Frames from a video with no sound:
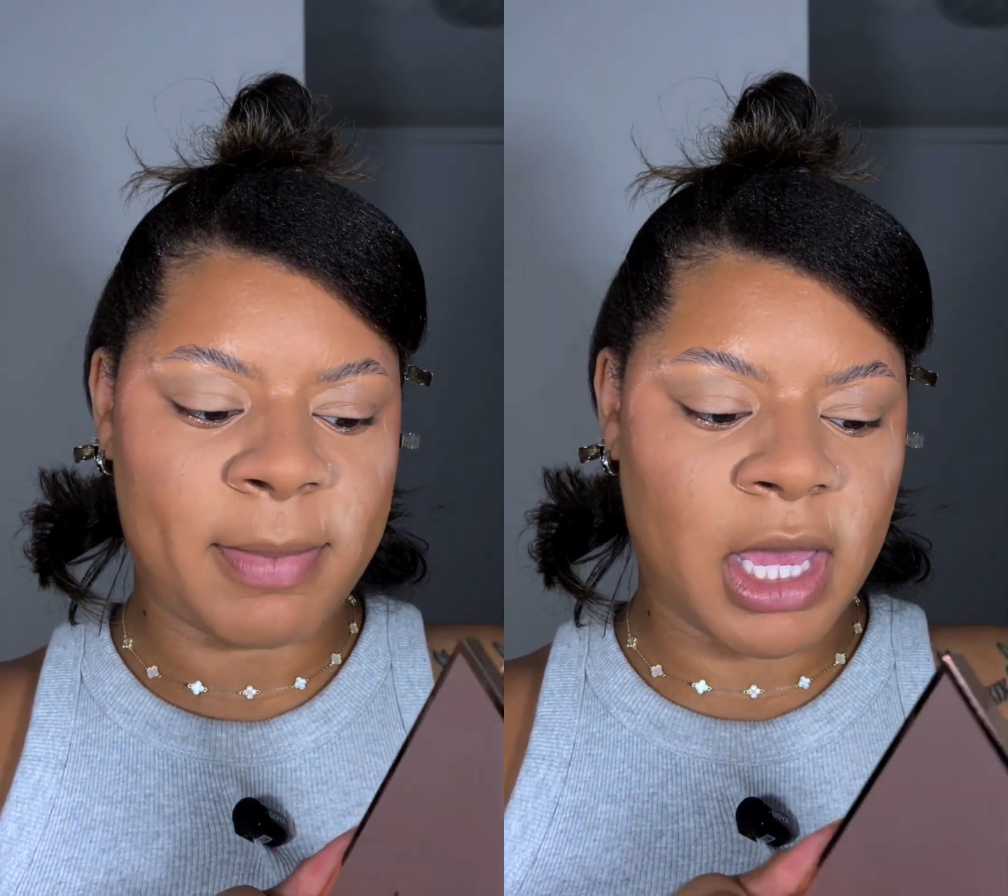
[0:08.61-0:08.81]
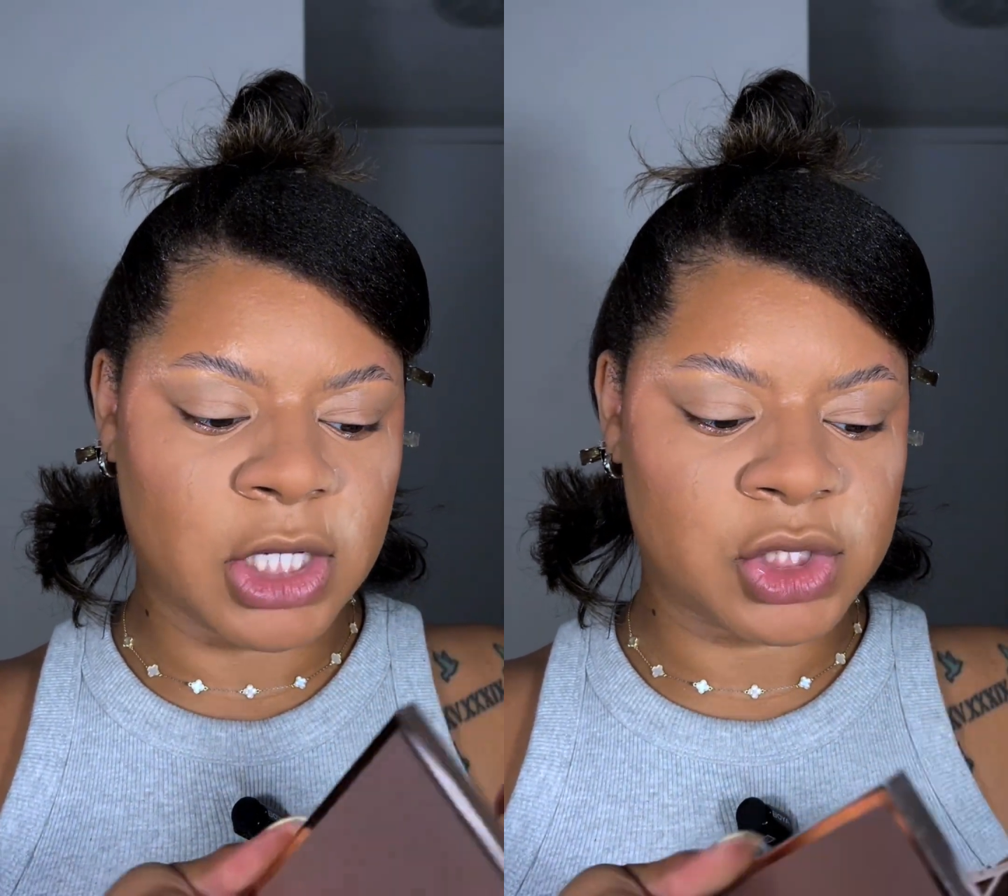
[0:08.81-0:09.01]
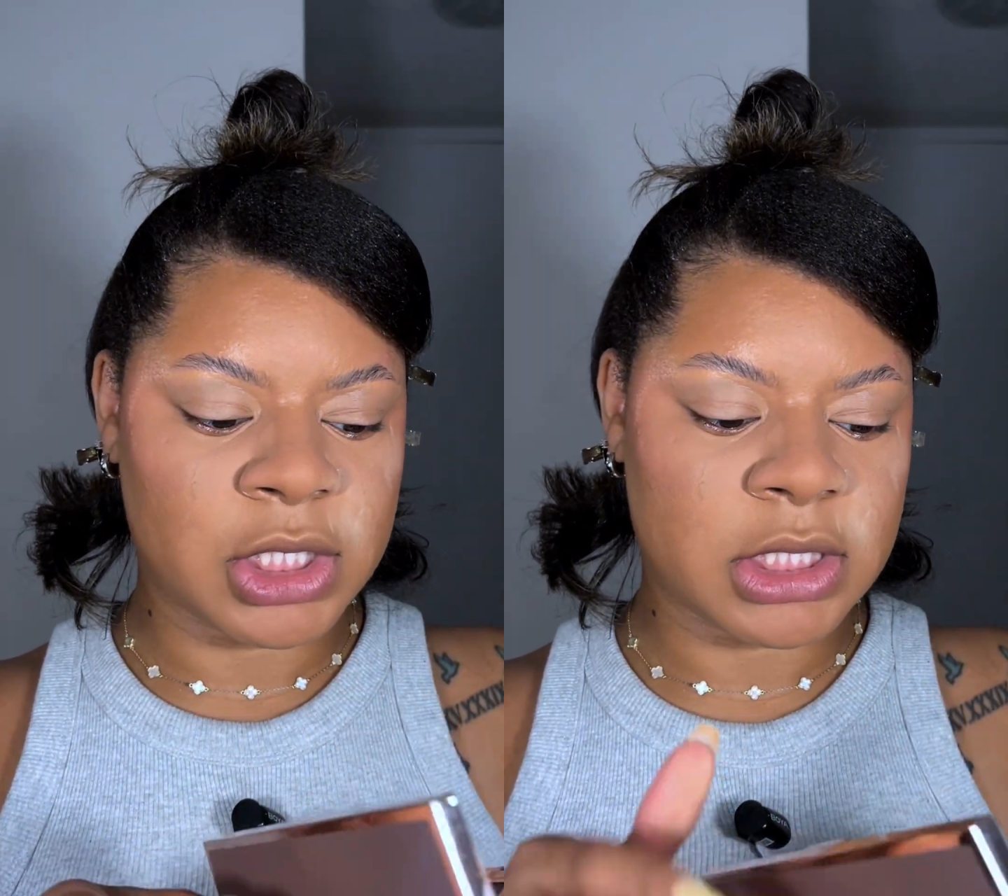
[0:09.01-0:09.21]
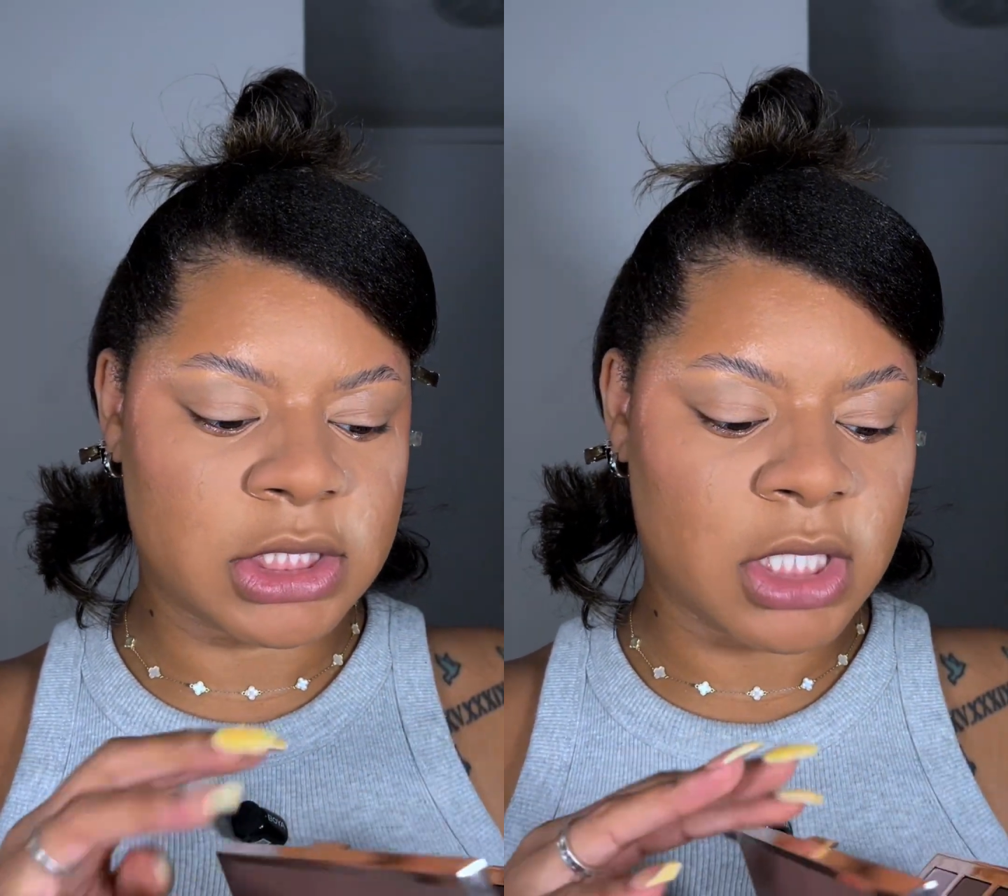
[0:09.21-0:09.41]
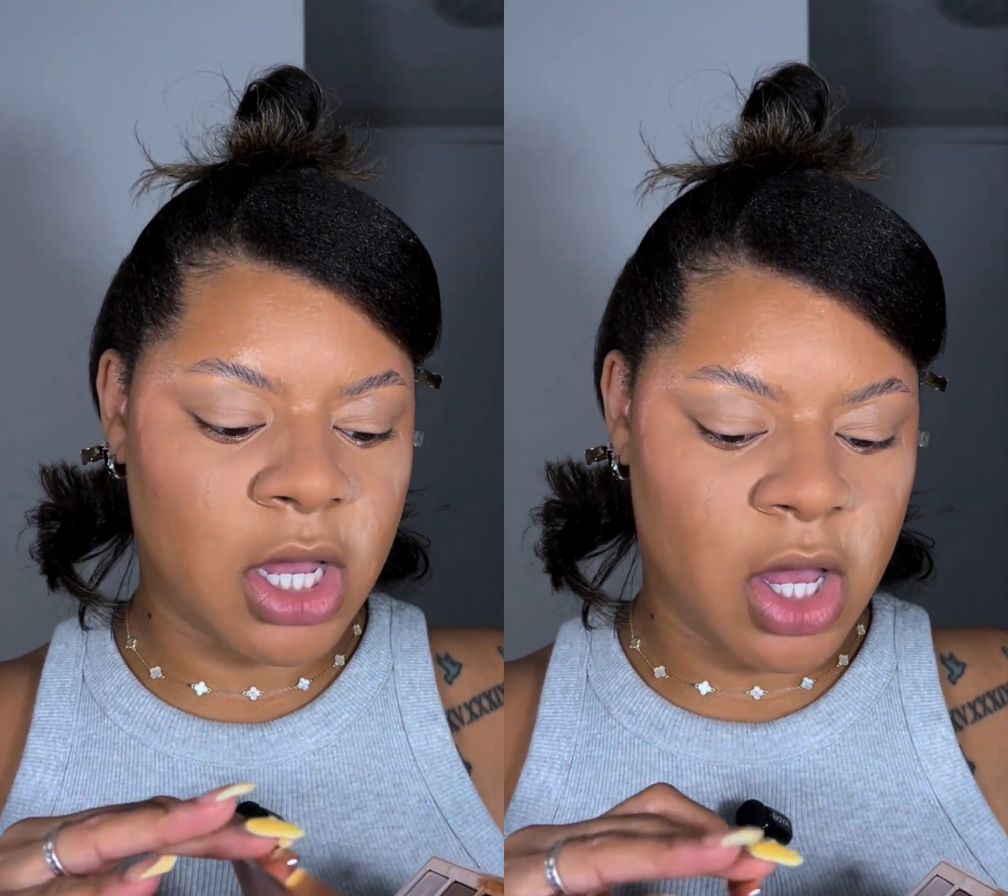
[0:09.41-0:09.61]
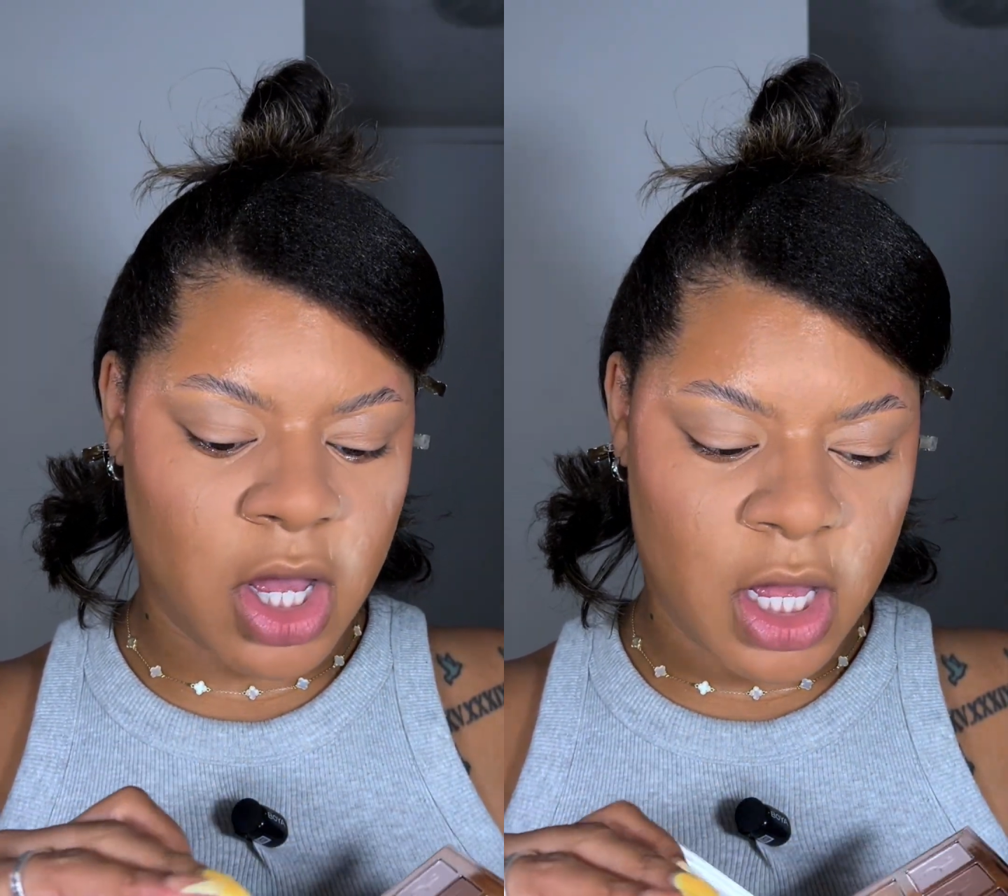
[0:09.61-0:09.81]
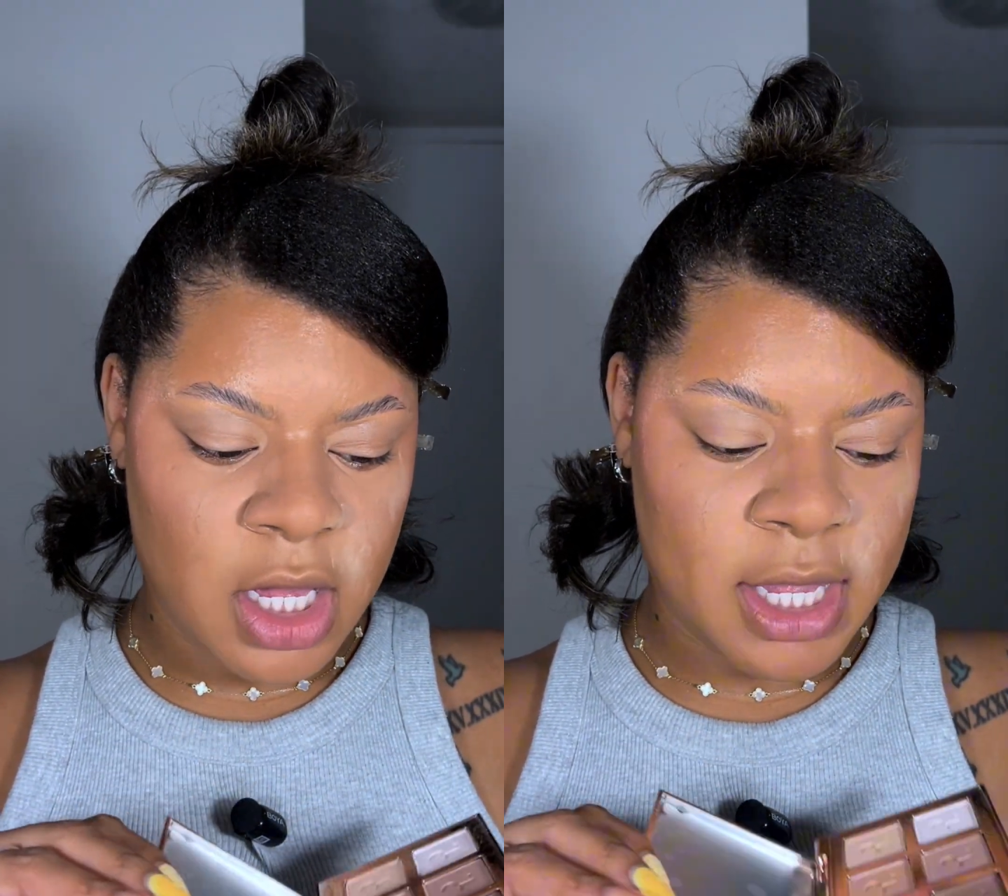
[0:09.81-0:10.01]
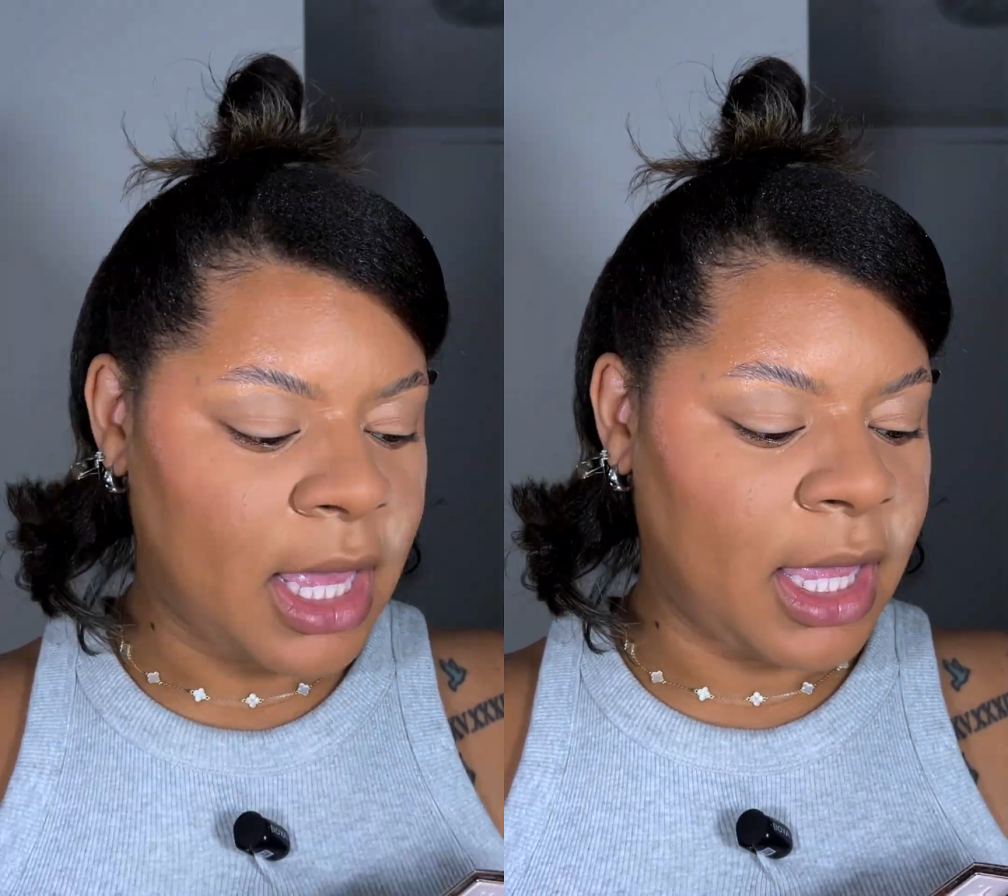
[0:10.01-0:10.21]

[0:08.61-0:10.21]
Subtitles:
Patrick Ta,